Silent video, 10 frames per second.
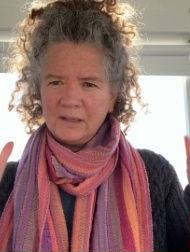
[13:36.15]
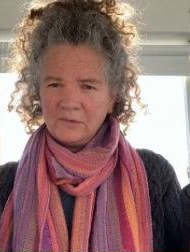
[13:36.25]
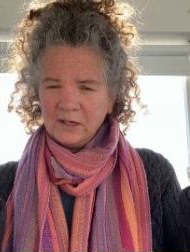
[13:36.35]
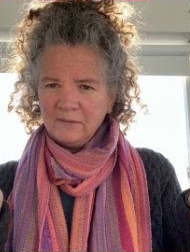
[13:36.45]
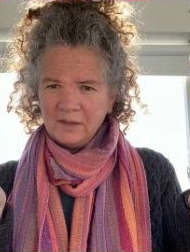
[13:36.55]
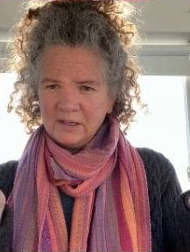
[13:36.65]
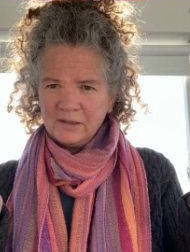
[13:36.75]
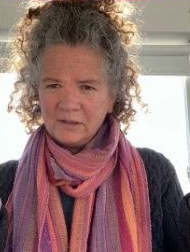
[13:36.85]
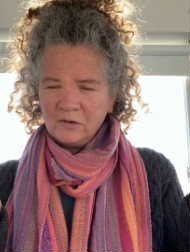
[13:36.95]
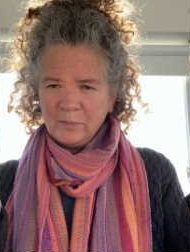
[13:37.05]
Dragonflies are
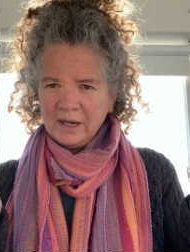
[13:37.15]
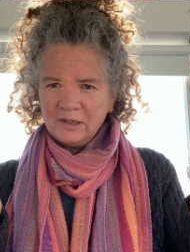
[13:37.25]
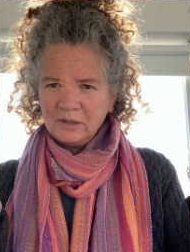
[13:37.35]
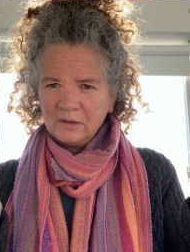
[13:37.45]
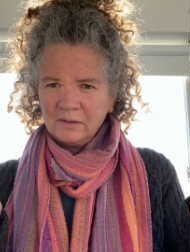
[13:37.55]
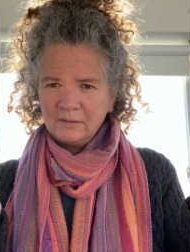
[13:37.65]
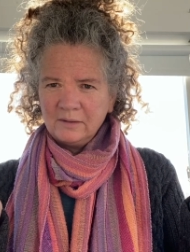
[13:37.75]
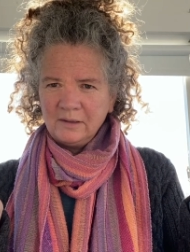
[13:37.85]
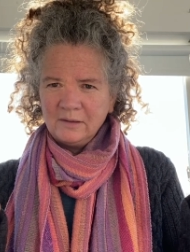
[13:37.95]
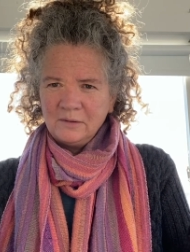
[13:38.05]
so magical.
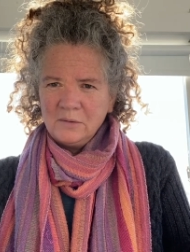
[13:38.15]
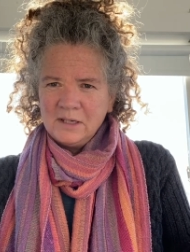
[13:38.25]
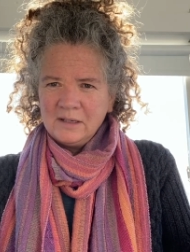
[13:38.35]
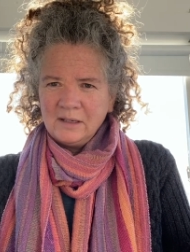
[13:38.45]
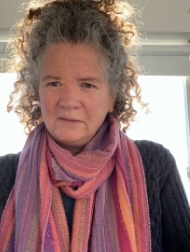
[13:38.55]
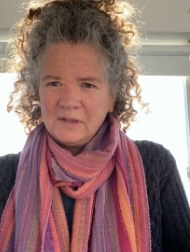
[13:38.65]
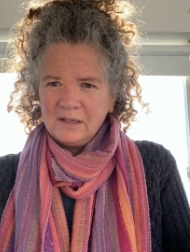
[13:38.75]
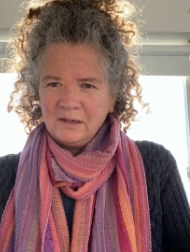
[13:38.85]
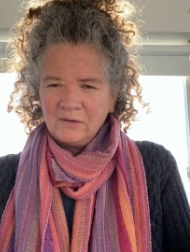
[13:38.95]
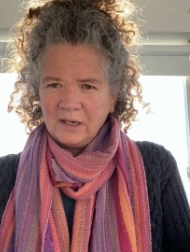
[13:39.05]
You know, who doesn't love
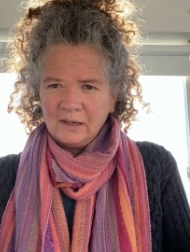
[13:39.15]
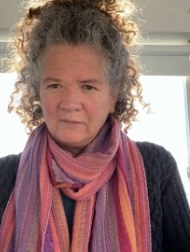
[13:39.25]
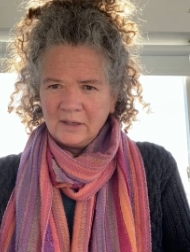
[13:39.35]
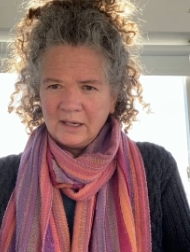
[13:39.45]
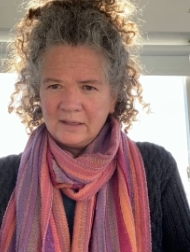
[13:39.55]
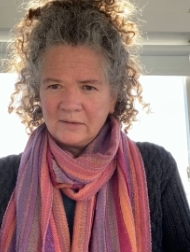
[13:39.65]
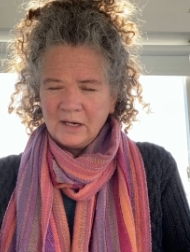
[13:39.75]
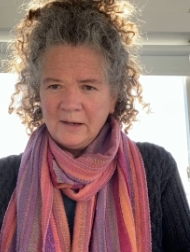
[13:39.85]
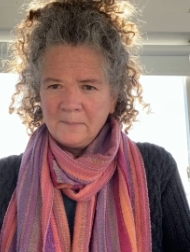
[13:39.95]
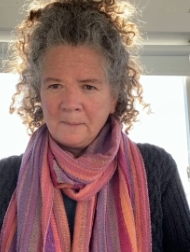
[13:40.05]
seeing dragonflies,
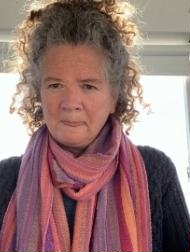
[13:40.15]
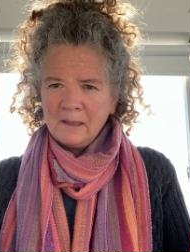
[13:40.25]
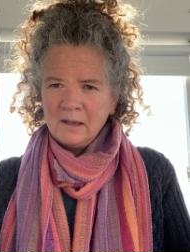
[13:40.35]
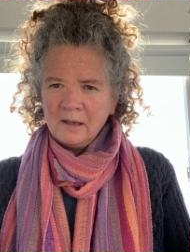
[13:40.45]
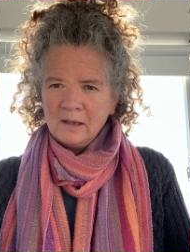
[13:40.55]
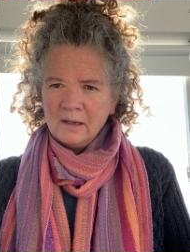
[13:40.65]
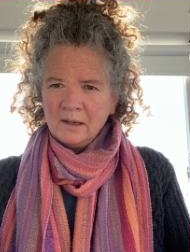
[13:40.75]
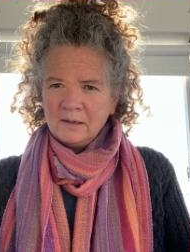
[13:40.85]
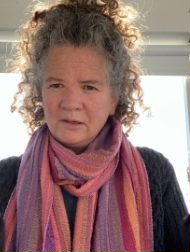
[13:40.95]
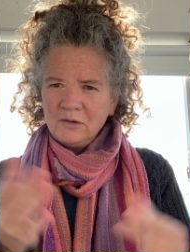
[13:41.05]
right?
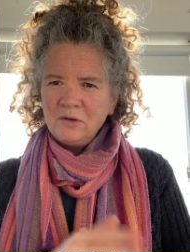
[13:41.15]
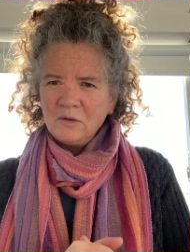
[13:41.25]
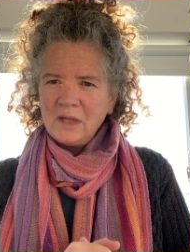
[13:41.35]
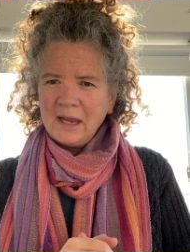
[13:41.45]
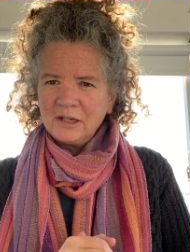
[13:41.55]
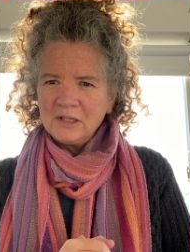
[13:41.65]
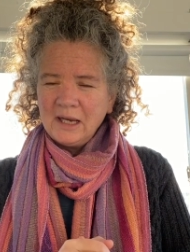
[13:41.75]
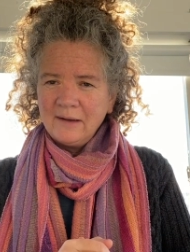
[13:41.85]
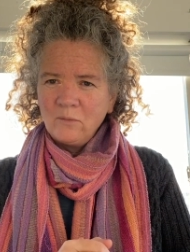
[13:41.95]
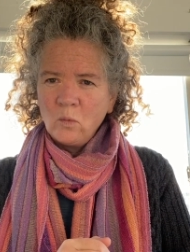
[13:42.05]
Did you know they actually
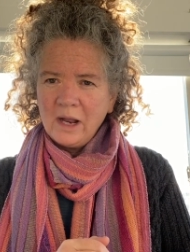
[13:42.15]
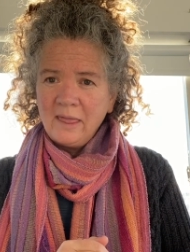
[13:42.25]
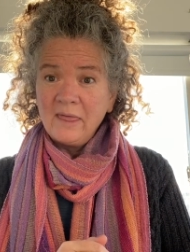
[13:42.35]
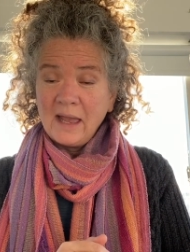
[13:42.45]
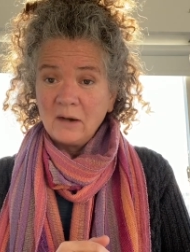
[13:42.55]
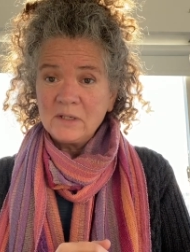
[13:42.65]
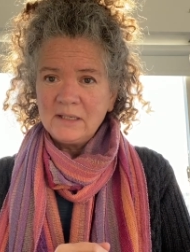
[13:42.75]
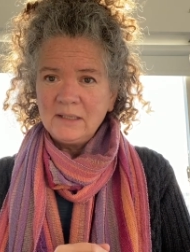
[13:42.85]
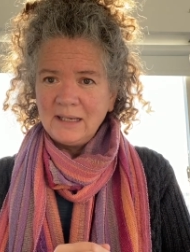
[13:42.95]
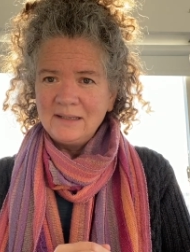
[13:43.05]
have
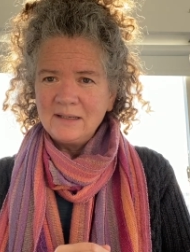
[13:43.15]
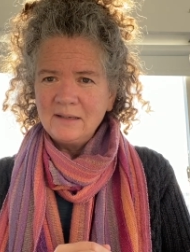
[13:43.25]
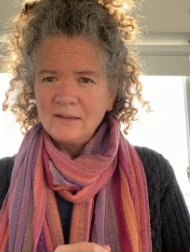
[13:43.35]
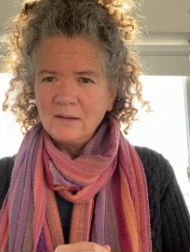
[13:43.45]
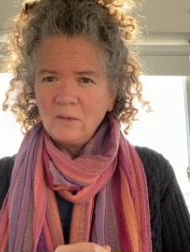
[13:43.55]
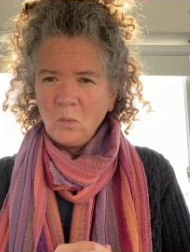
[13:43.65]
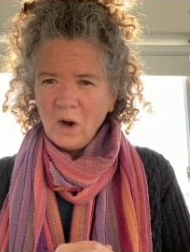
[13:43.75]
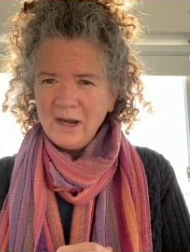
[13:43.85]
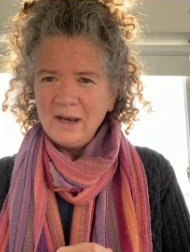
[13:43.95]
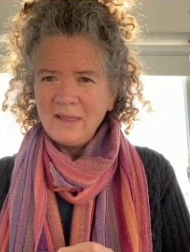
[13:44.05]
1,000 lenses?
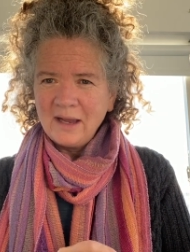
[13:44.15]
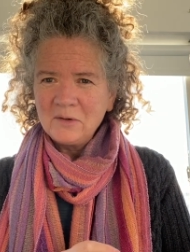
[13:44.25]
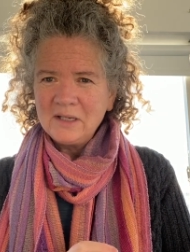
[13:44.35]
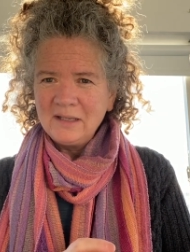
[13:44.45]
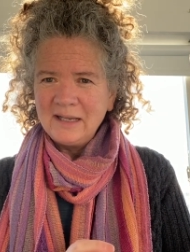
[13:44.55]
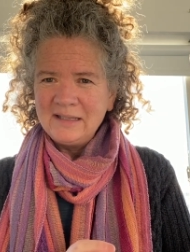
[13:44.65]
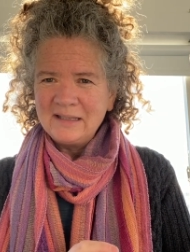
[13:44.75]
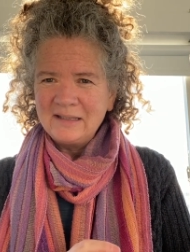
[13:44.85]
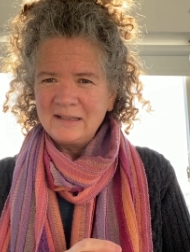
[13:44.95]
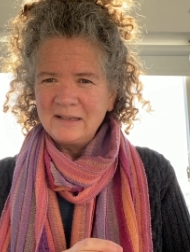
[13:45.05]
1,000
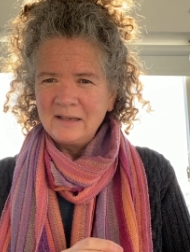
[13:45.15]
lenses.